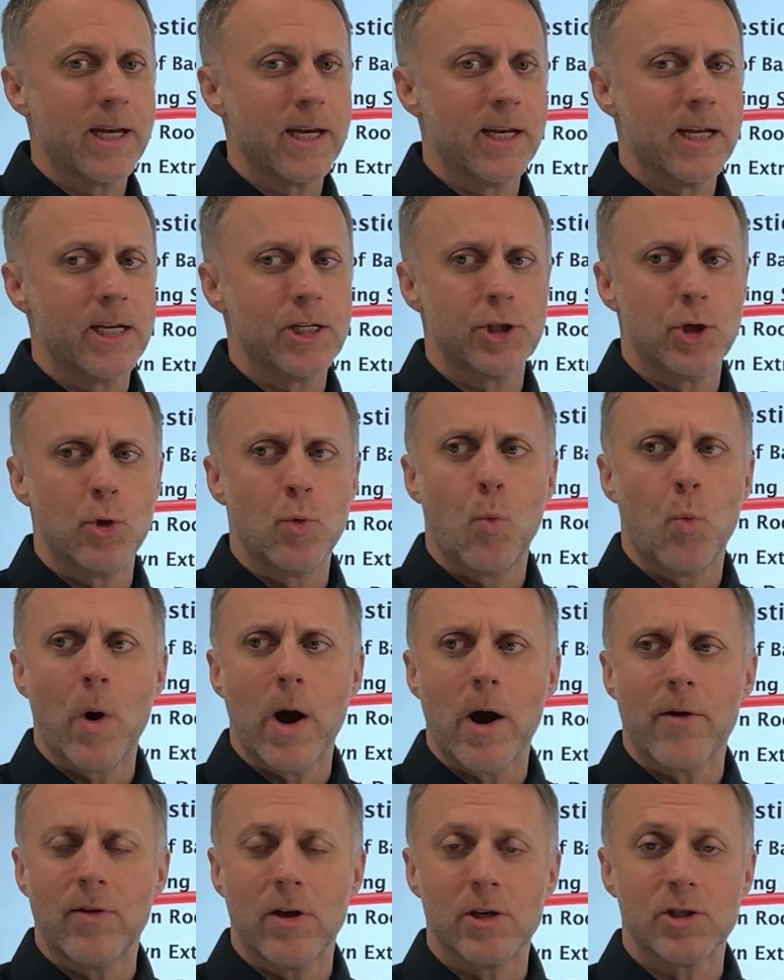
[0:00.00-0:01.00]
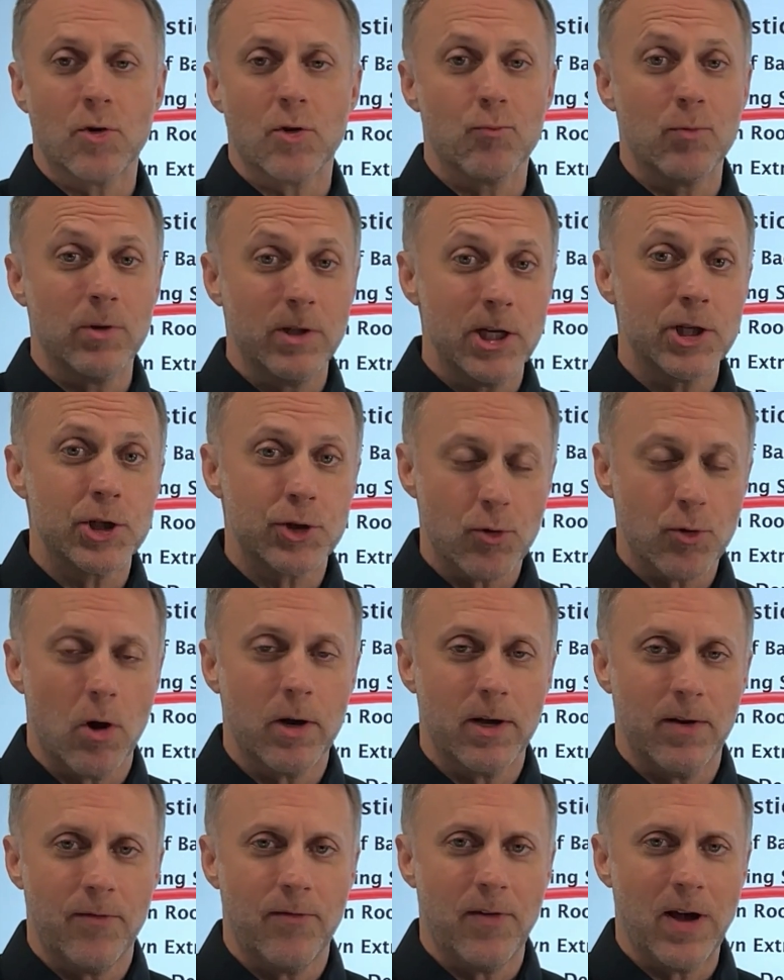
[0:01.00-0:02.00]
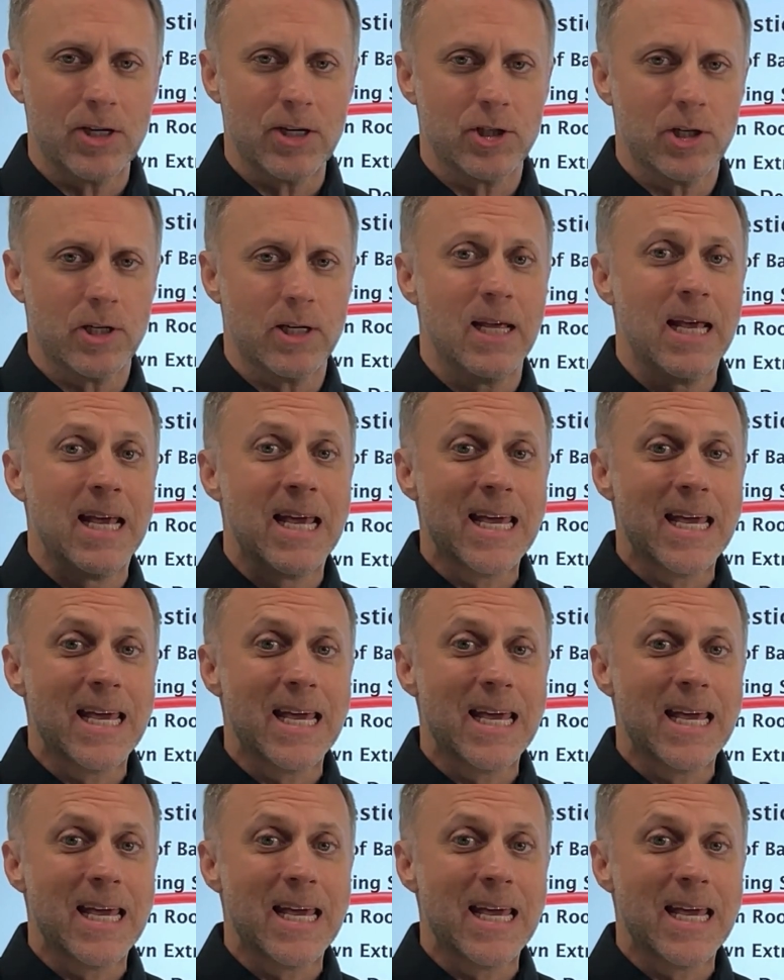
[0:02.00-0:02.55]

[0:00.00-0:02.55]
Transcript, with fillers: an issue where there's a really strong infection